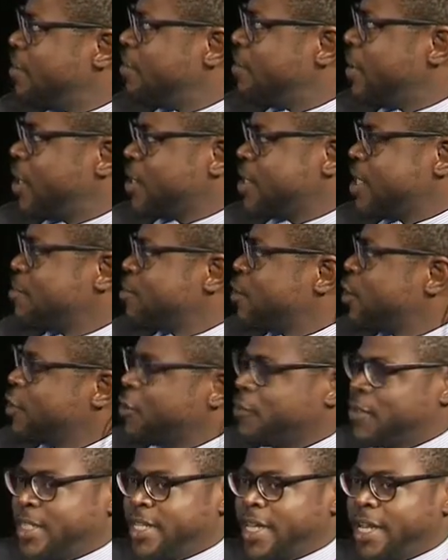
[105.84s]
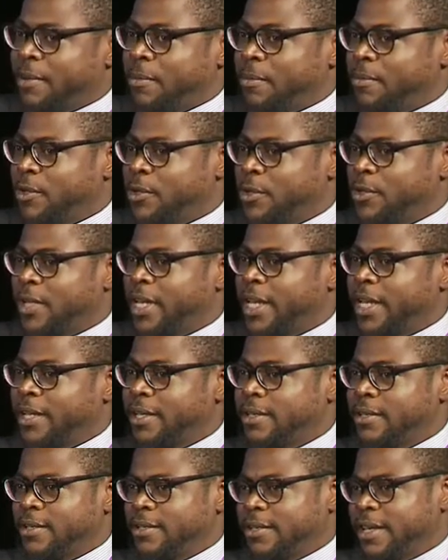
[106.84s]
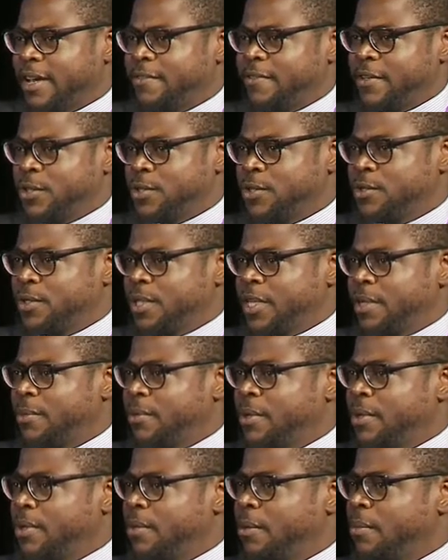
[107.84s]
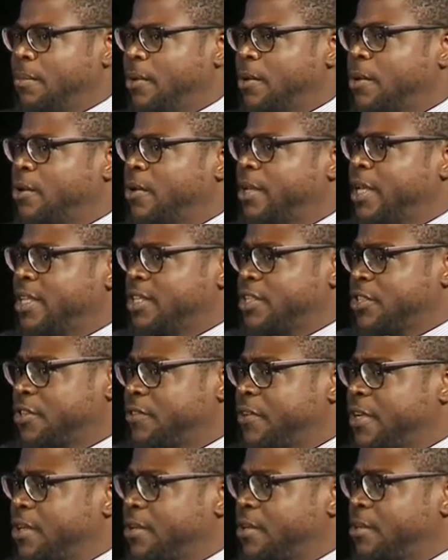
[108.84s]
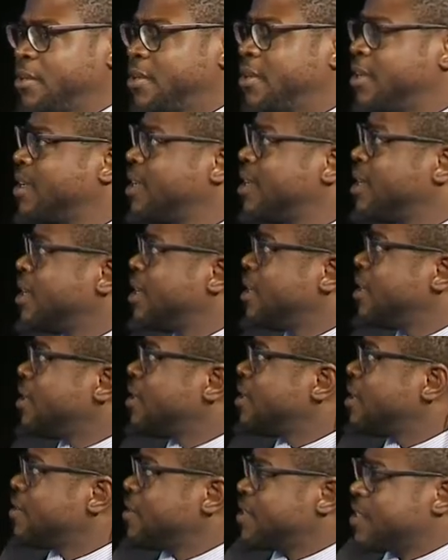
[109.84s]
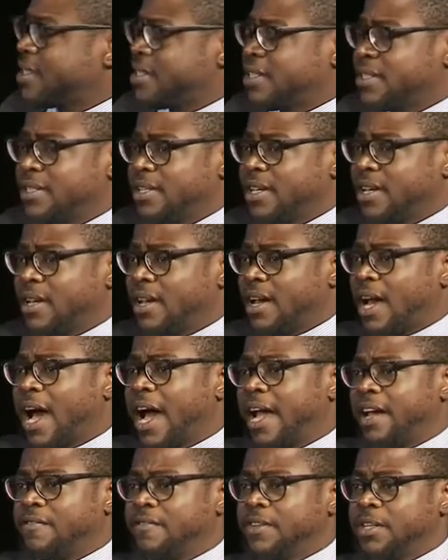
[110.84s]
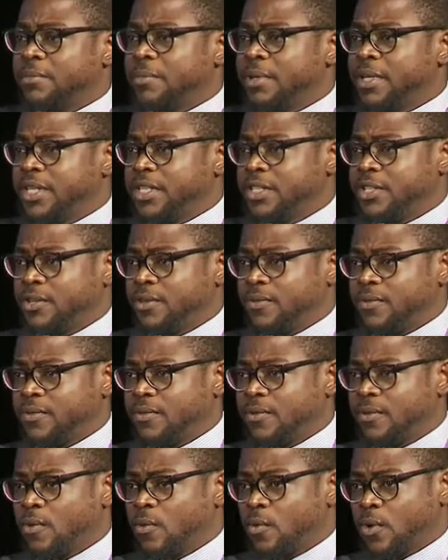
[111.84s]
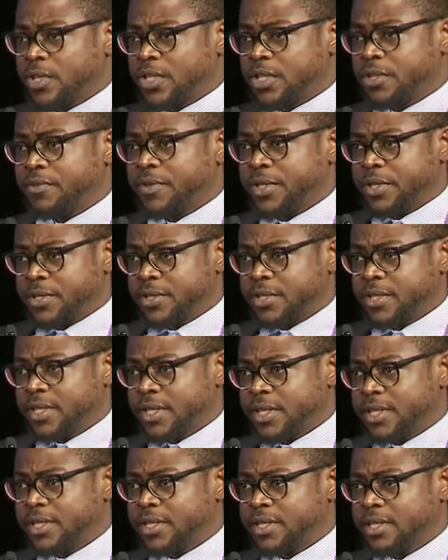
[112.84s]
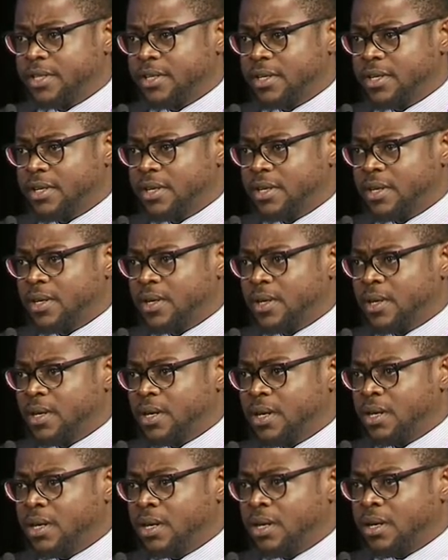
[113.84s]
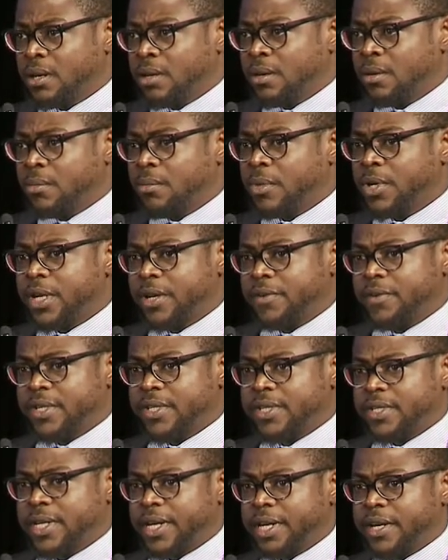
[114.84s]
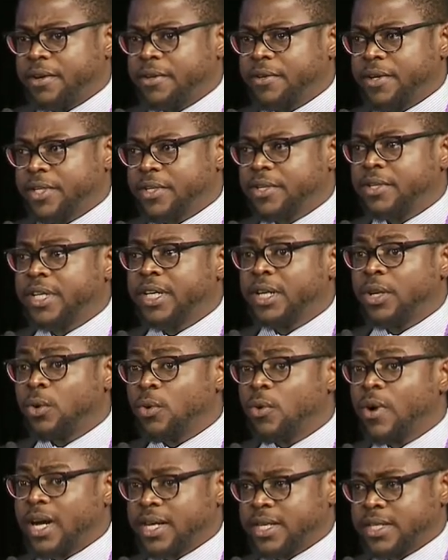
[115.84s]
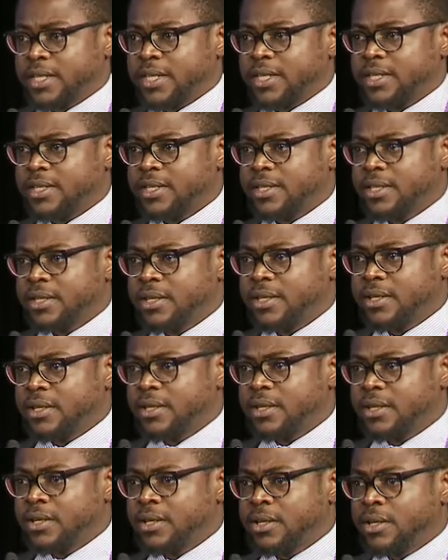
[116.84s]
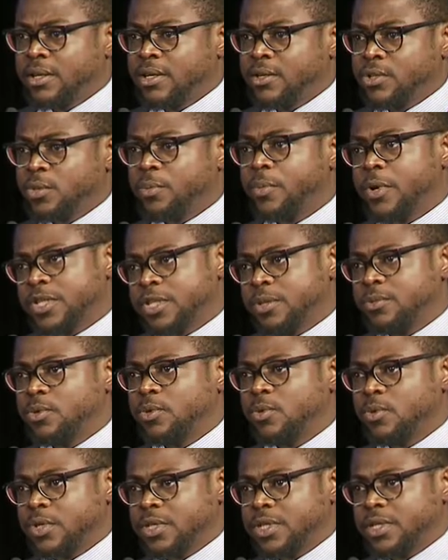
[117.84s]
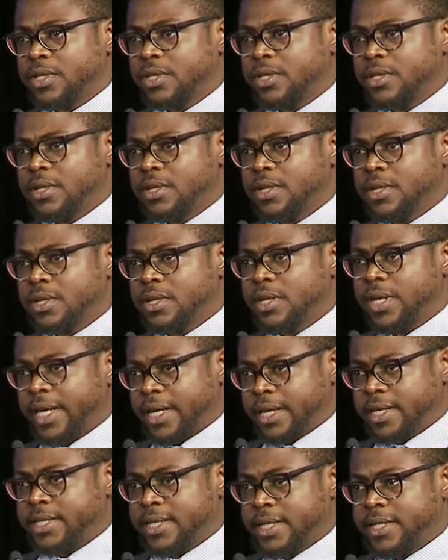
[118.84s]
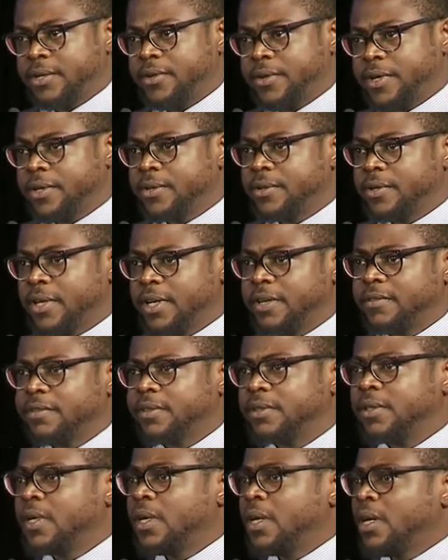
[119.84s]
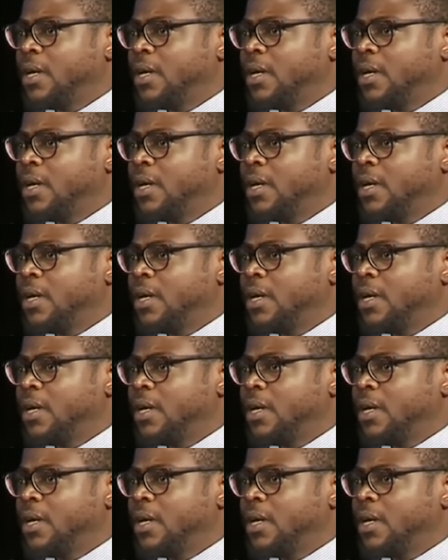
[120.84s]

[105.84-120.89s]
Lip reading: Because I'm short on time, I'm not going to like dive in too deep. But in Sierra Leone, there is high availability of water resources, but there is like critically low access to potable water. Like, it's at a critical level.